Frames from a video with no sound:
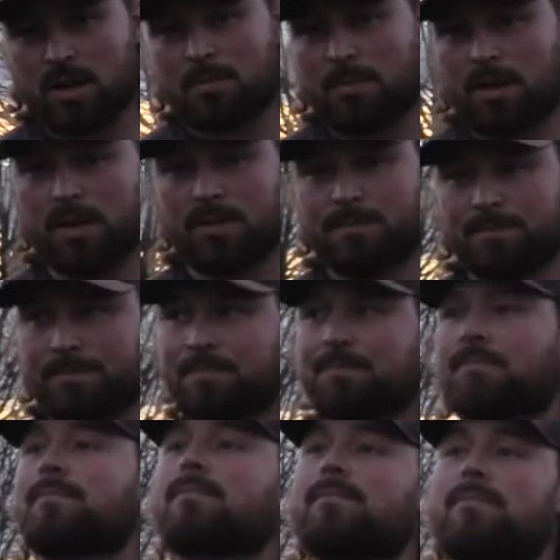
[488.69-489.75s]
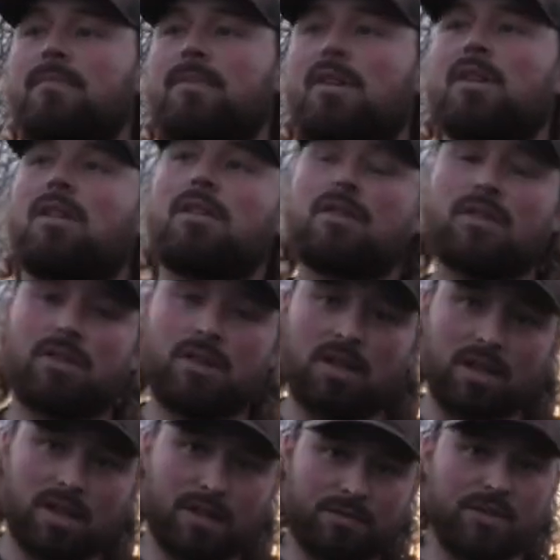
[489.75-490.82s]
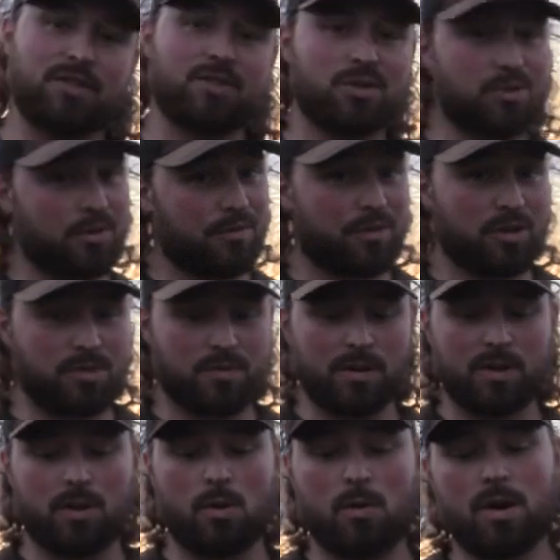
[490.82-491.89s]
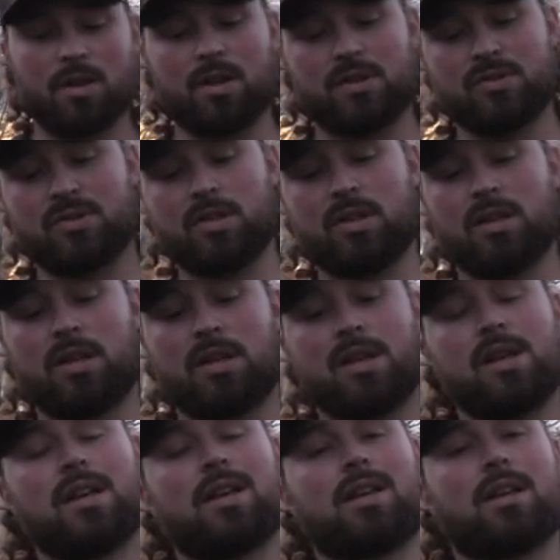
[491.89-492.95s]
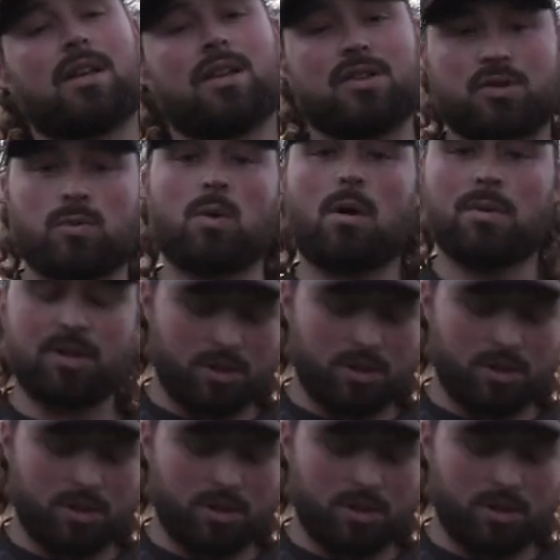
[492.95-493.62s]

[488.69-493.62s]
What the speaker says: up button. If this is your first video with us, this is what we